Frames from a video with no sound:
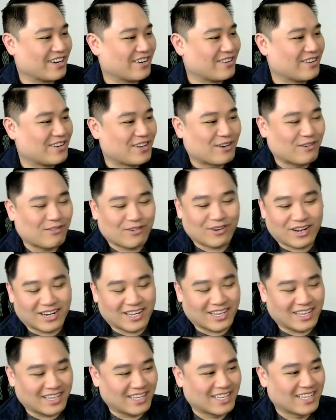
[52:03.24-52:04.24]
a, we're on
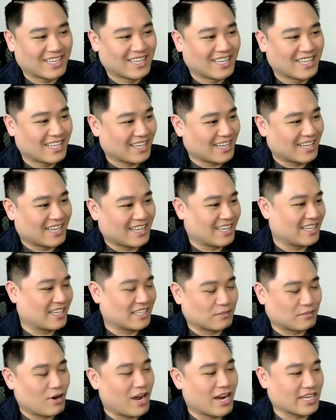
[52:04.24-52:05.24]
a
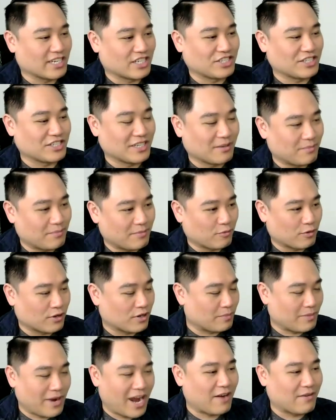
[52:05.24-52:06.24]
rocket ship, we're
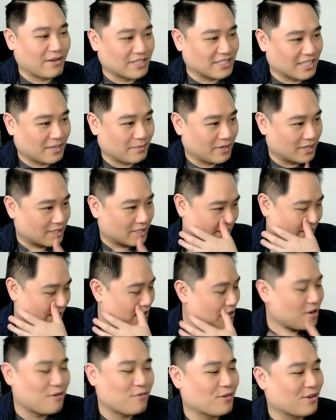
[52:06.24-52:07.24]
on a pirate ship. And it's like,
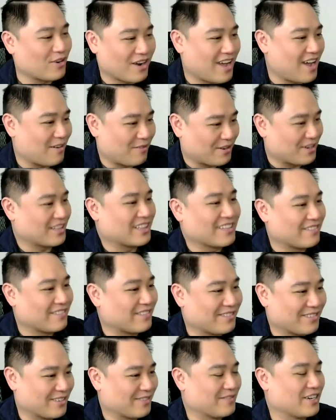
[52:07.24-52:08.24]
no, we're not, we're in a
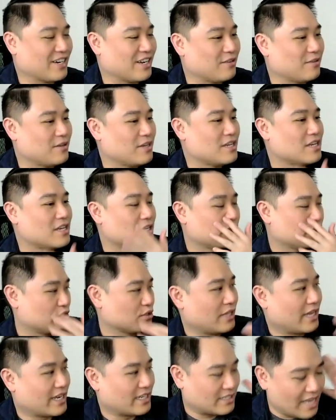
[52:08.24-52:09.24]
living room. So
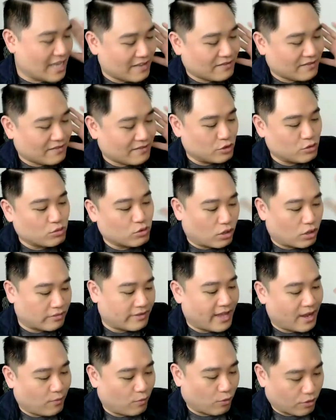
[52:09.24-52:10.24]
like to have to do all
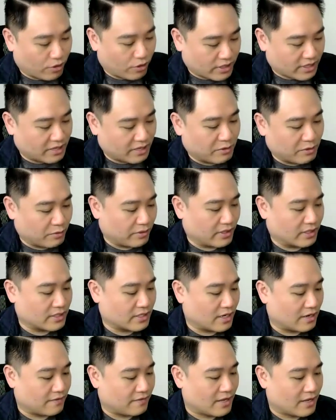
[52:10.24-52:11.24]
that work can be really
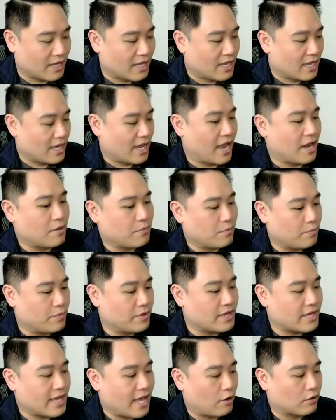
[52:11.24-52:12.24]
tough. And
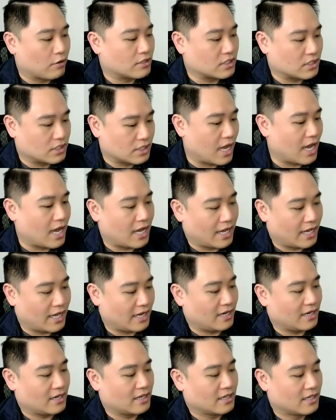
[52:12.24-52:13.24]
being
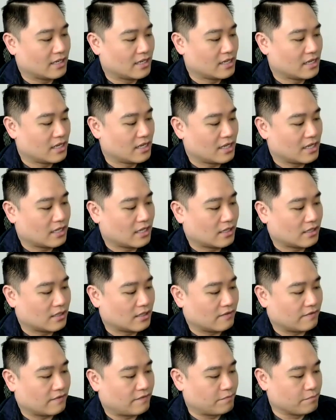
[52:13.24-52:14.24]
outside,
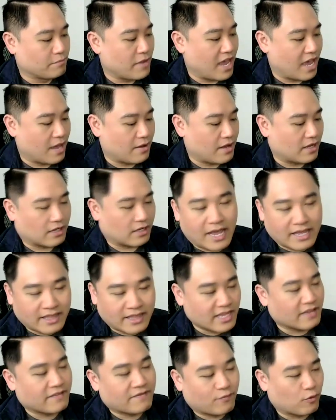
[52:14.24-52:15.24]
I
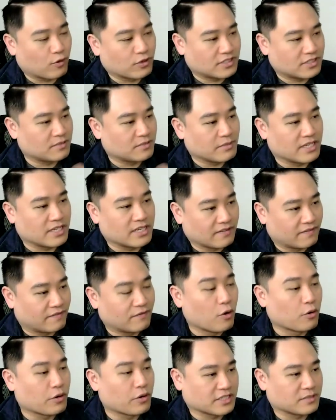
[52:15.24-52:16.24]
think it forces me to
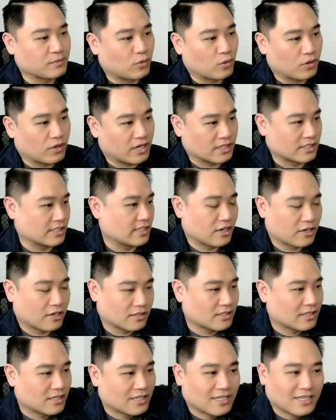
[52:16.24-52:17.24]
focus more because
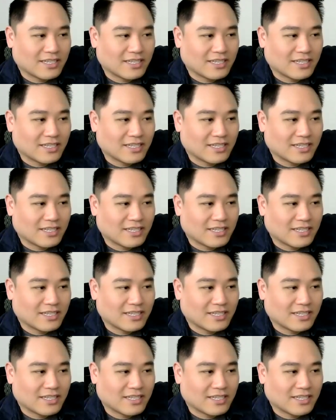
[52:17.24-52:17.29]
there's